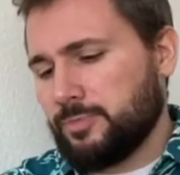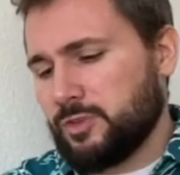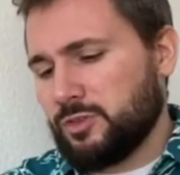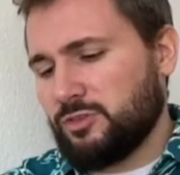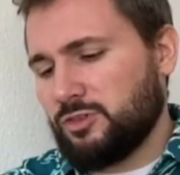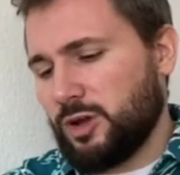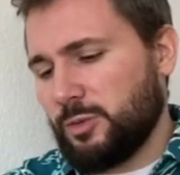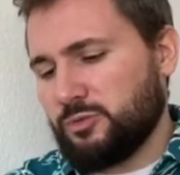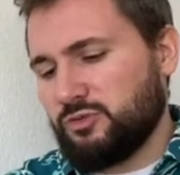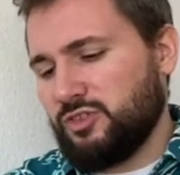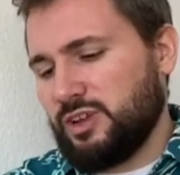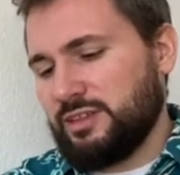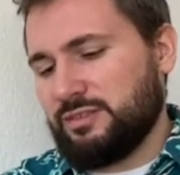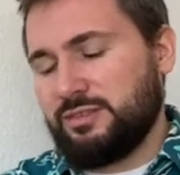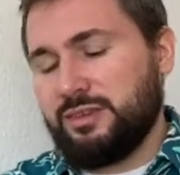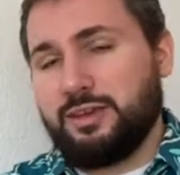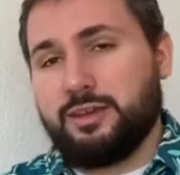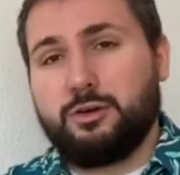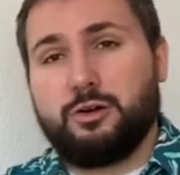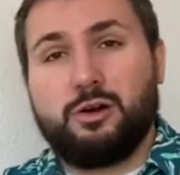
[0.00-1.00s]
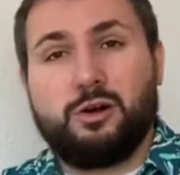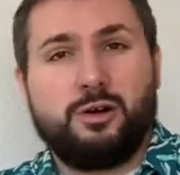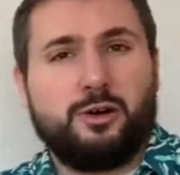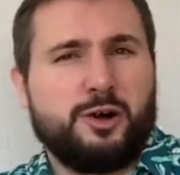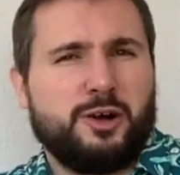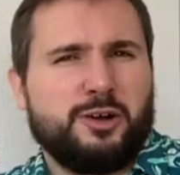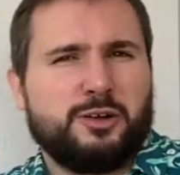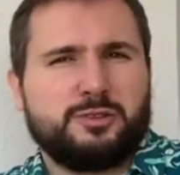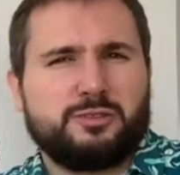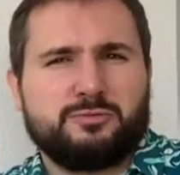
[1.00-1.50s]
top dressing,
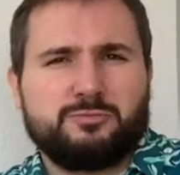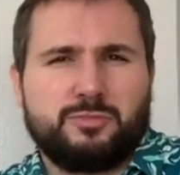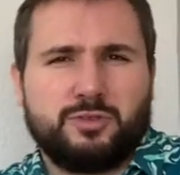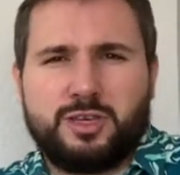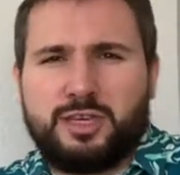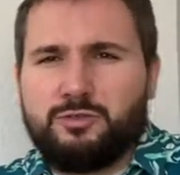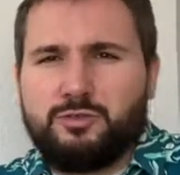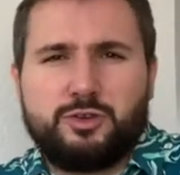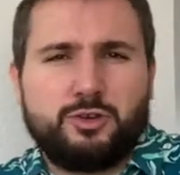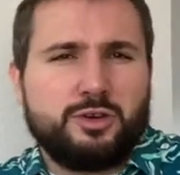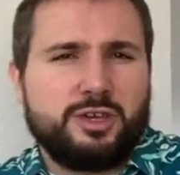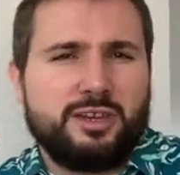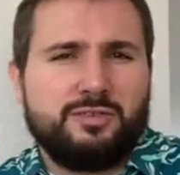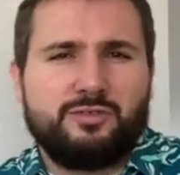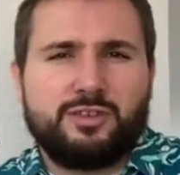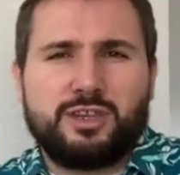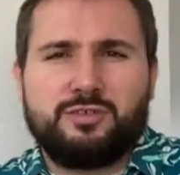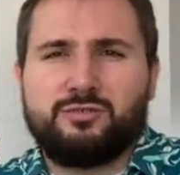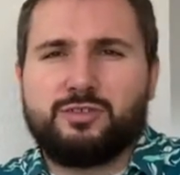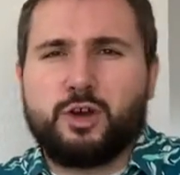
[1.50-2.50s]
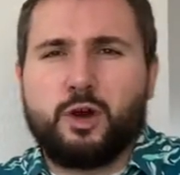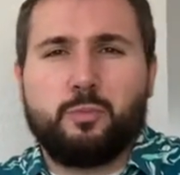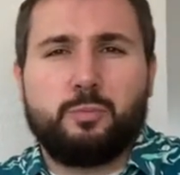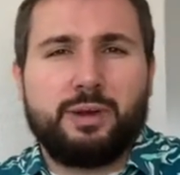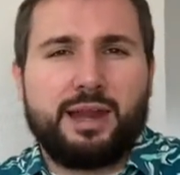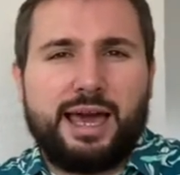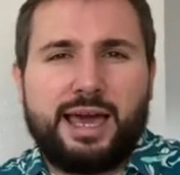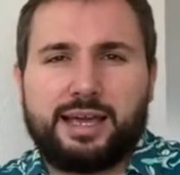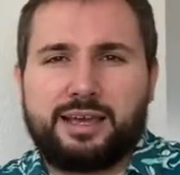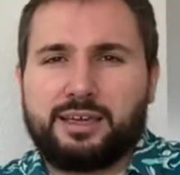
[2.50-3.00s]
or you, you can even, even go
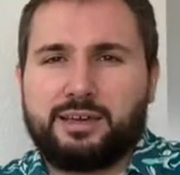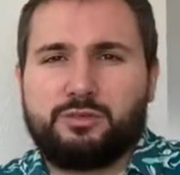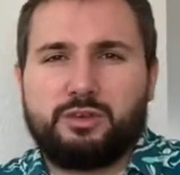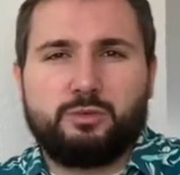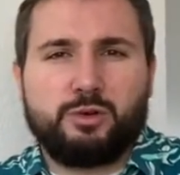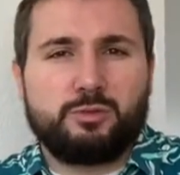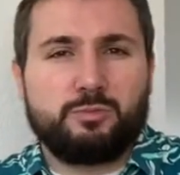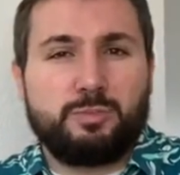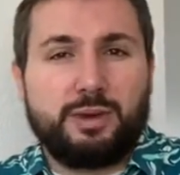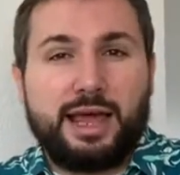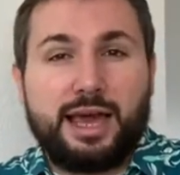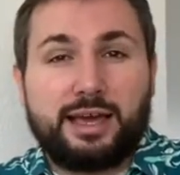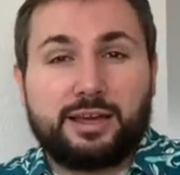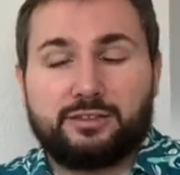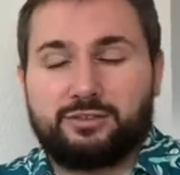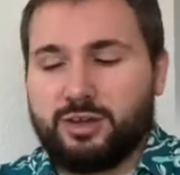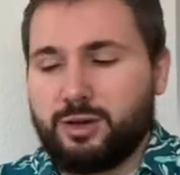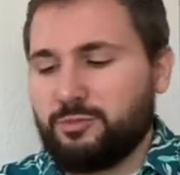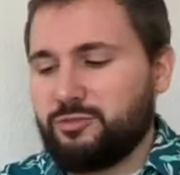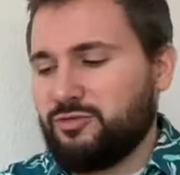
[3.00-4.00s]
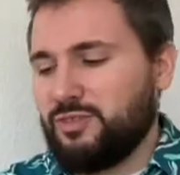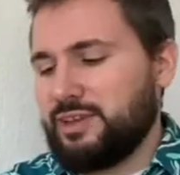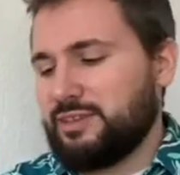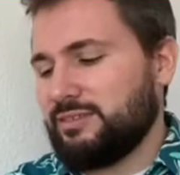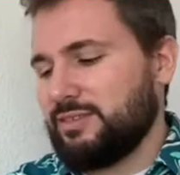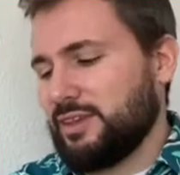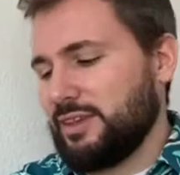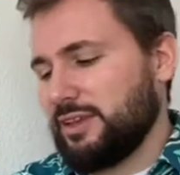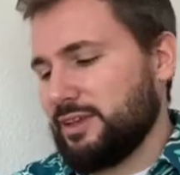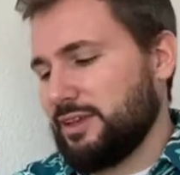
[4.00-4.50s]
black if you want black top
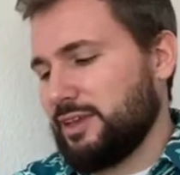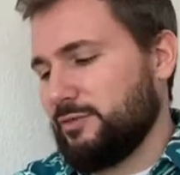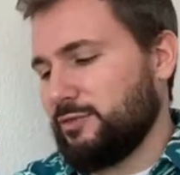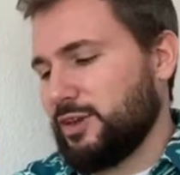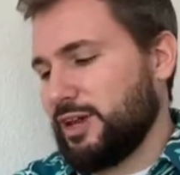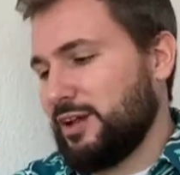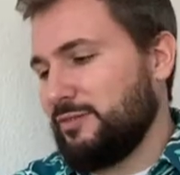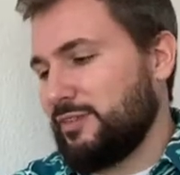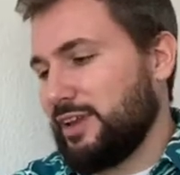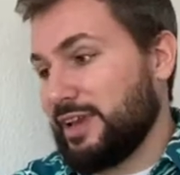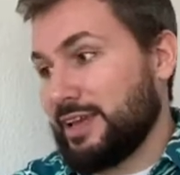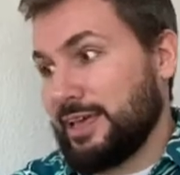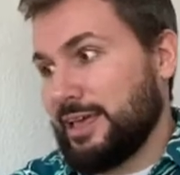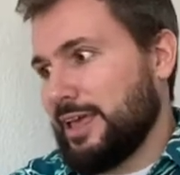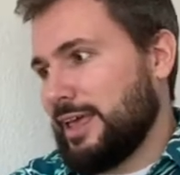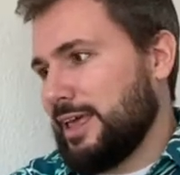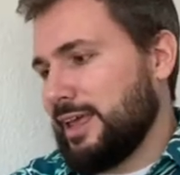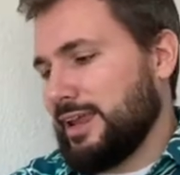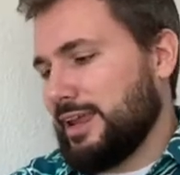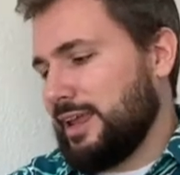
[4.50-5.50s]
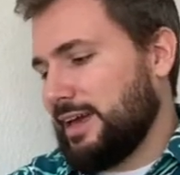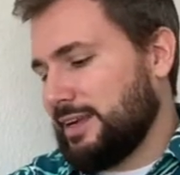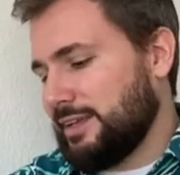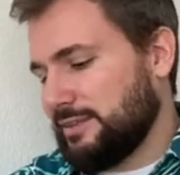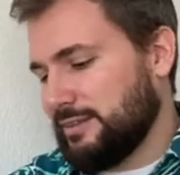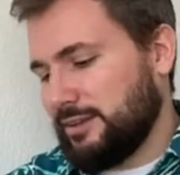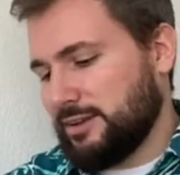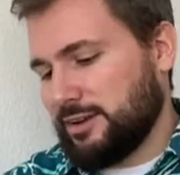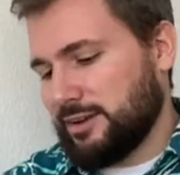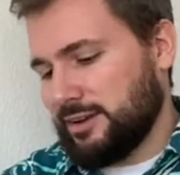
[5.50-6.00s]
dressing, if you have like light
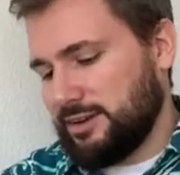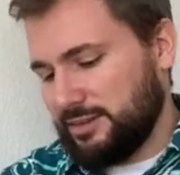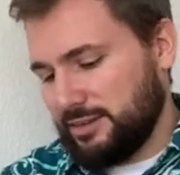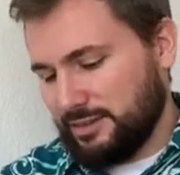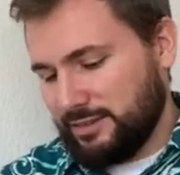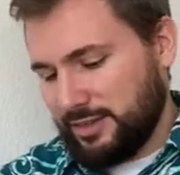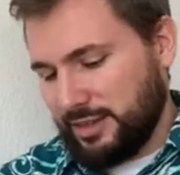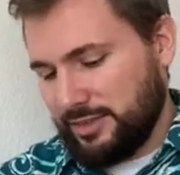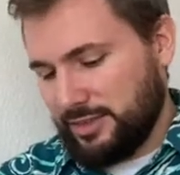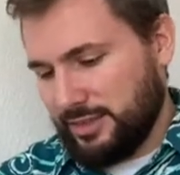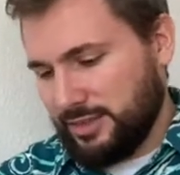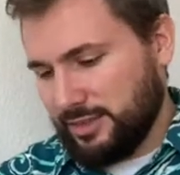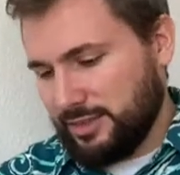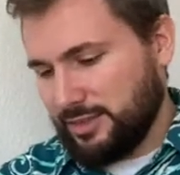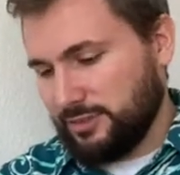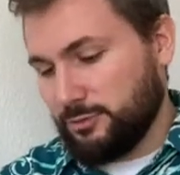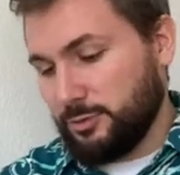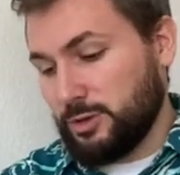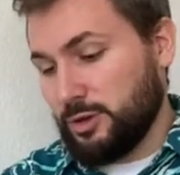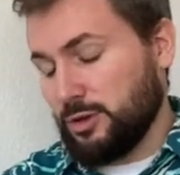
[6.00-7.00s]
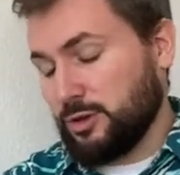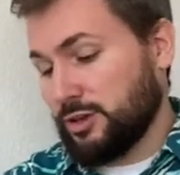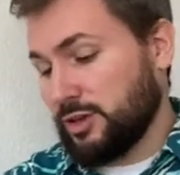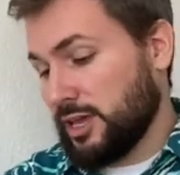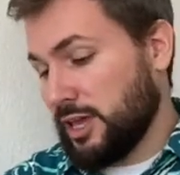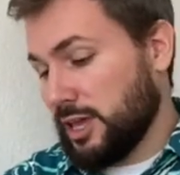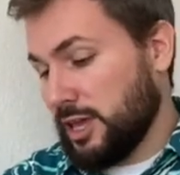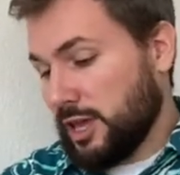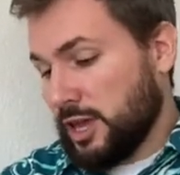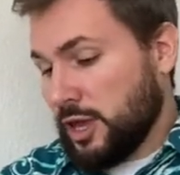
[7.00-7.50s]
succulents. I think this would look
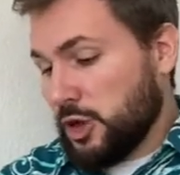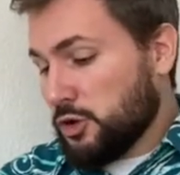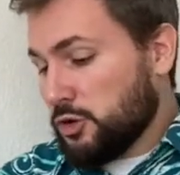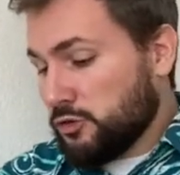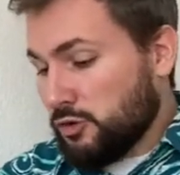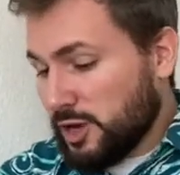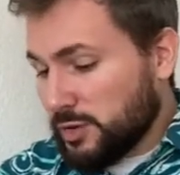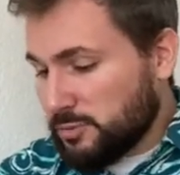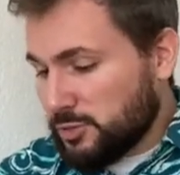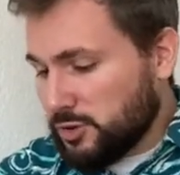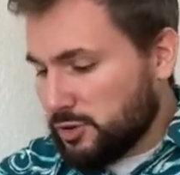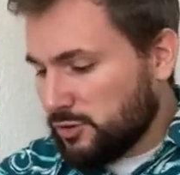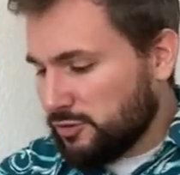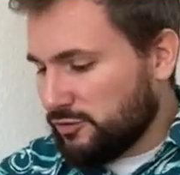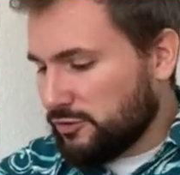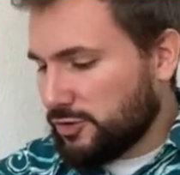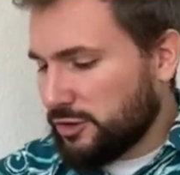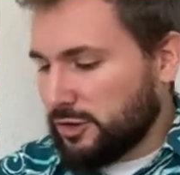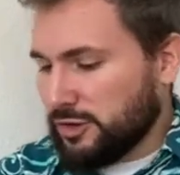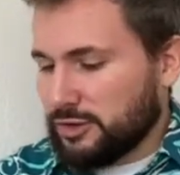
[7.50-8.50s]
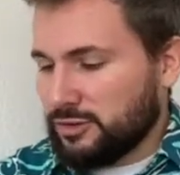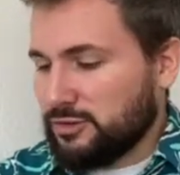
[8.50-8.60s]
quite beautiful.